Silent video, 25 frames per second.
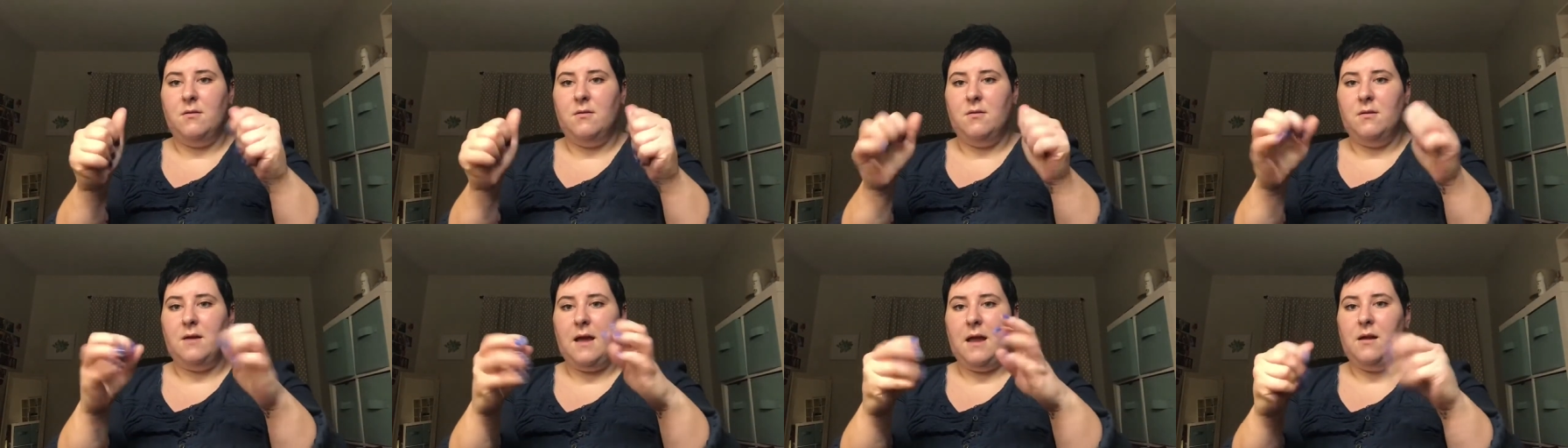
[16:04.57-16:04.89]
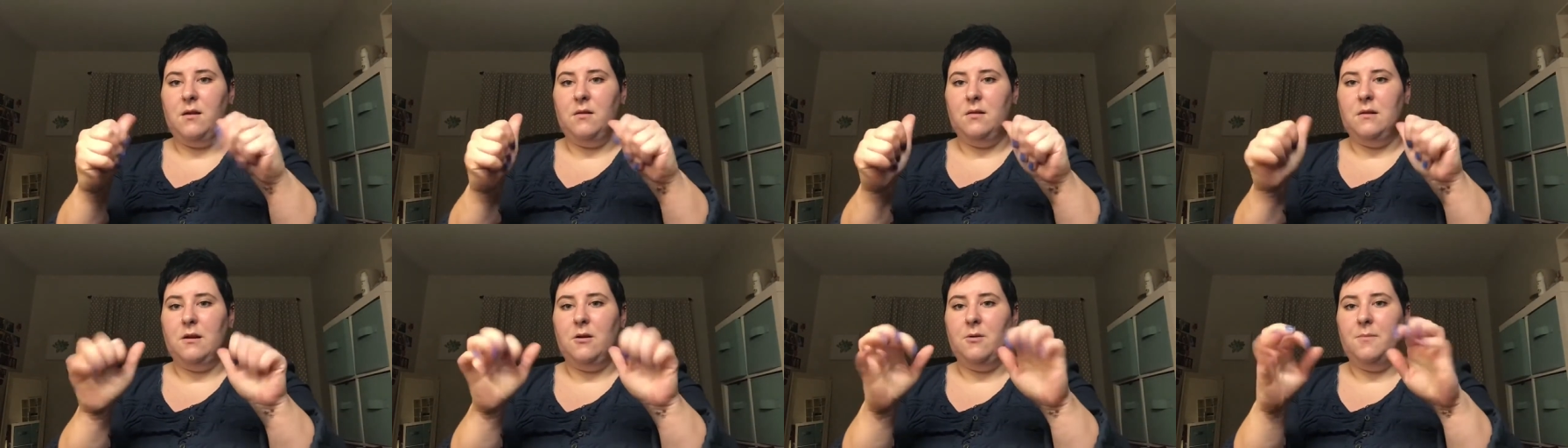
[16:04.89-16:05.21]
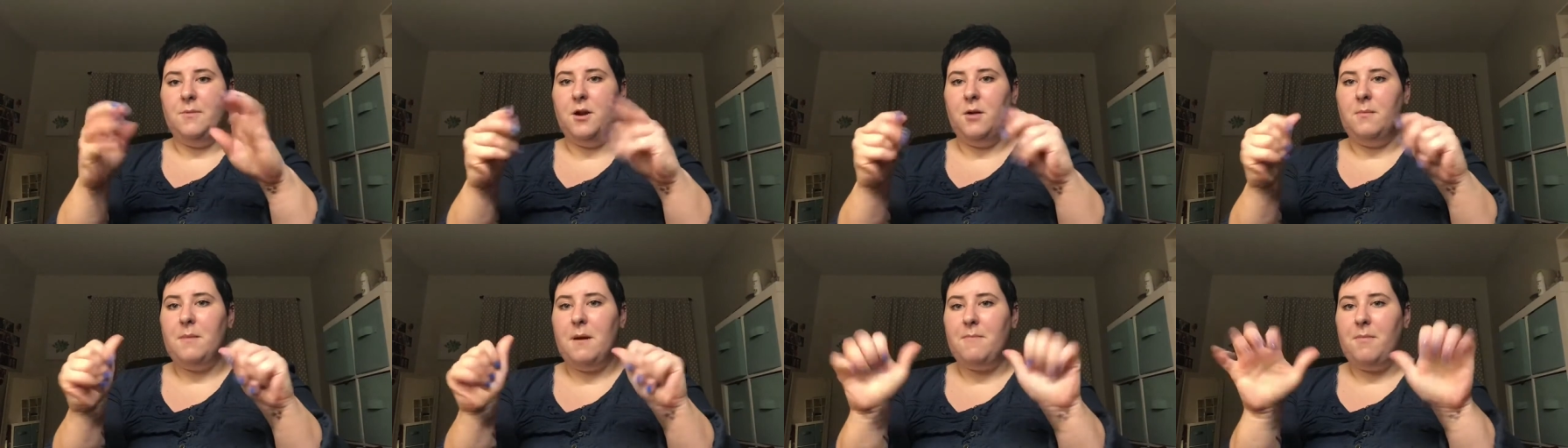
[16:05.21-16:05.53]
and a little
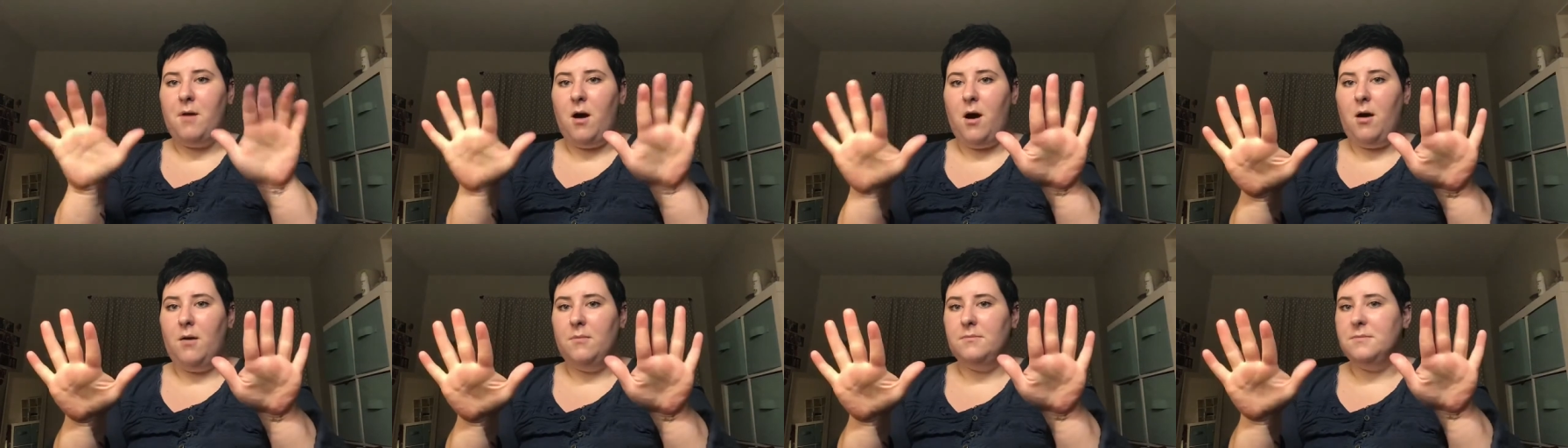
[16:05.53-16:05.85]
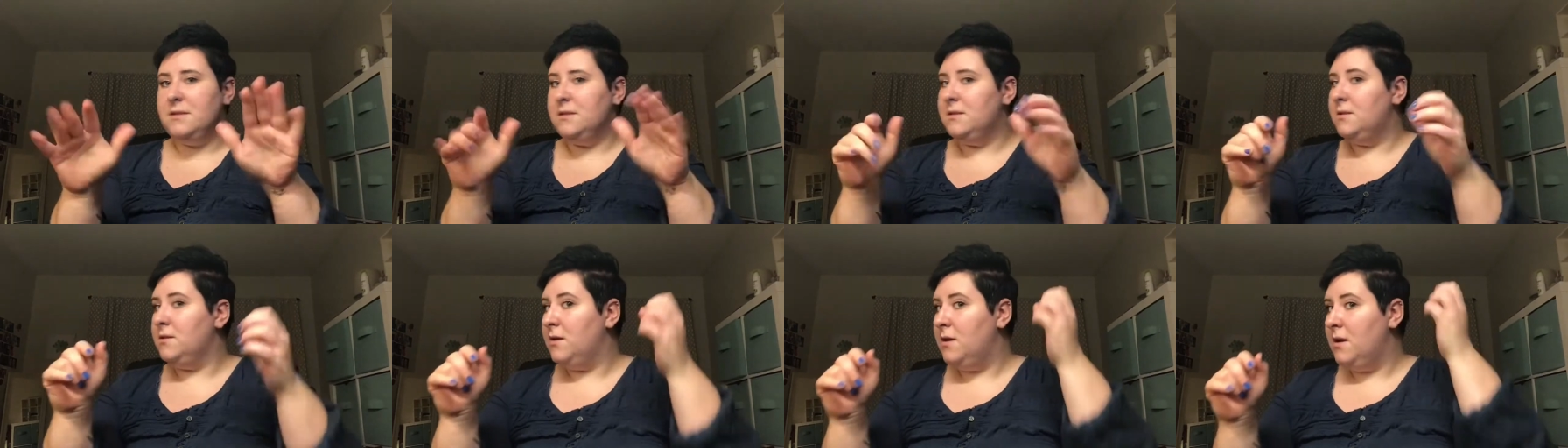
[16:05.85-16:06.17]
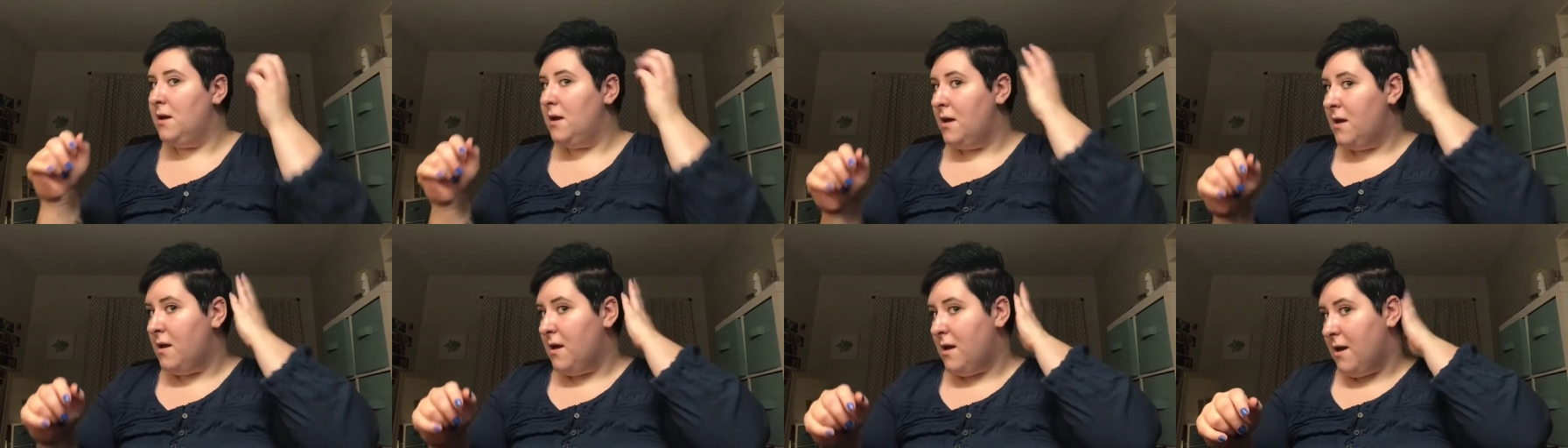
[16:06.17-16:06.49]
bit on my palms.
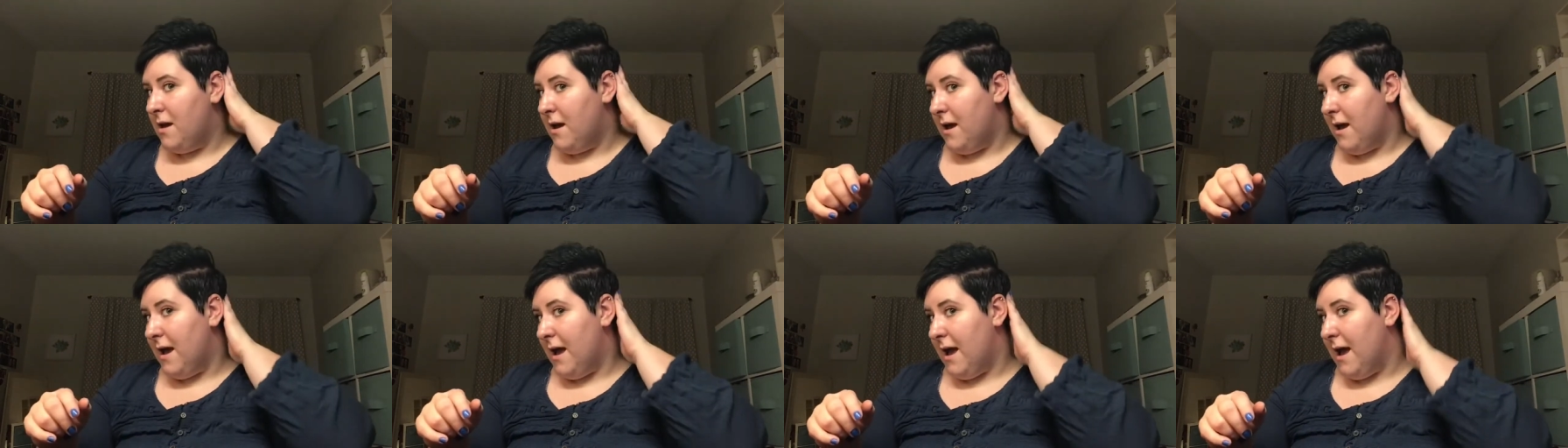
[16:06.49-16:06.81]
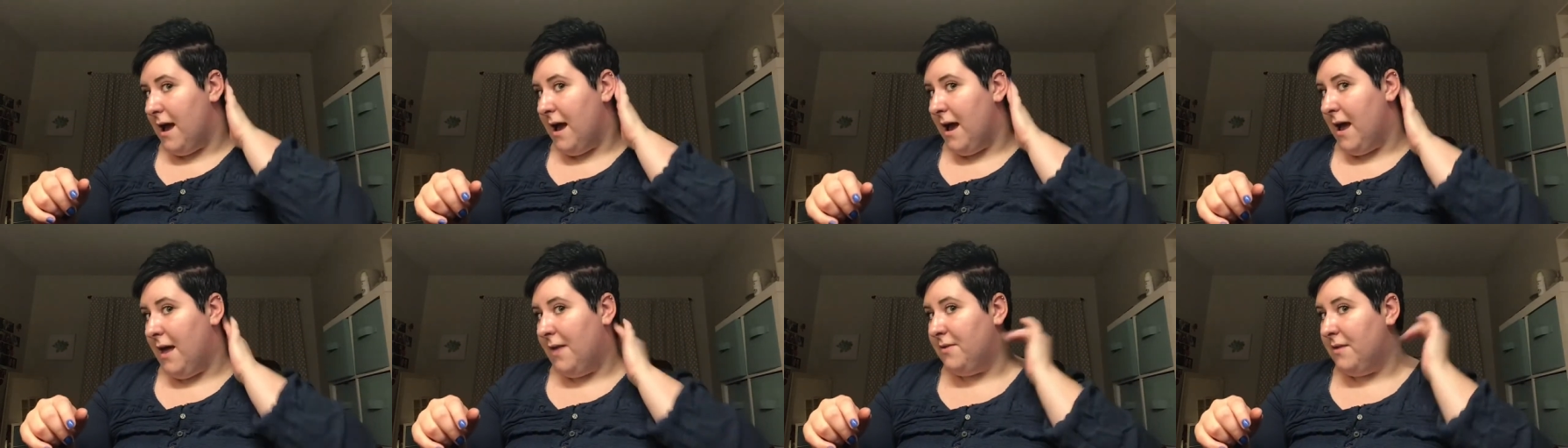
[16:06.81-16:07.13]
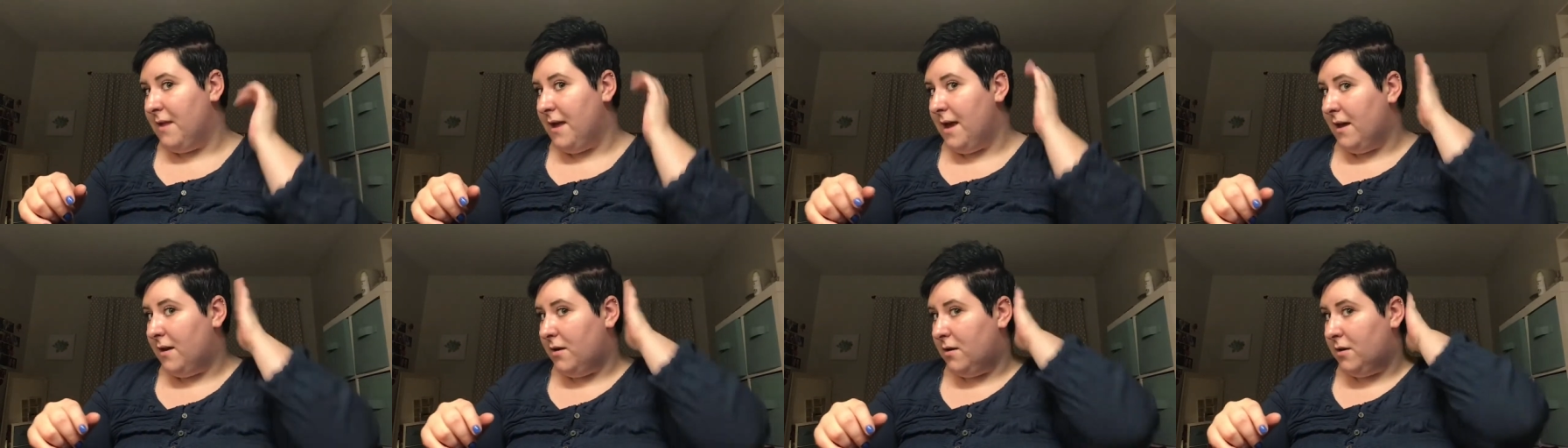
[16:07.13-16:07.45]
And
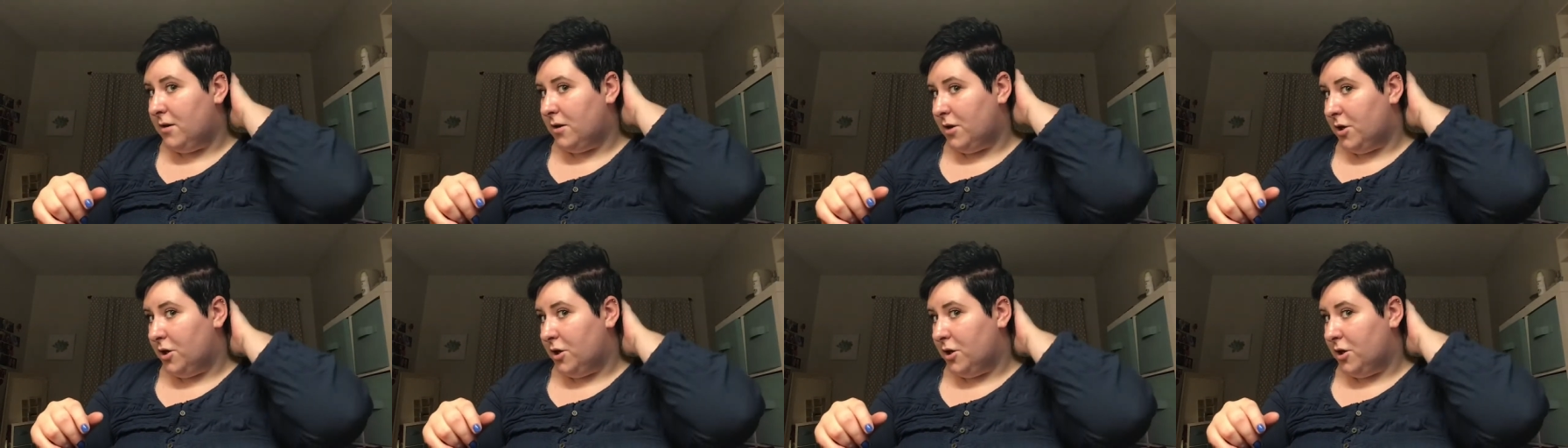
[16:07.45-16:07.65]
then